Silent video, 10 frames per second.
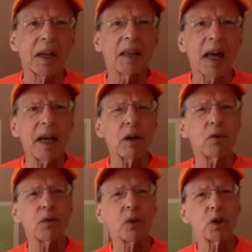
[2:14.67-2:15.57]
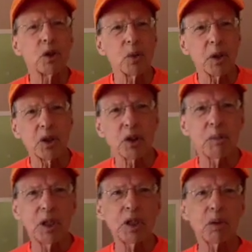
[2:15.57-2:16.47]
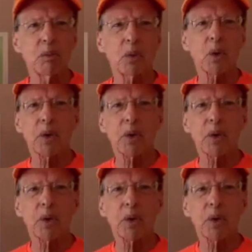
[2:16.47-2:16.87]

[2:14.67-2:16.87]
That affords you a smidgen more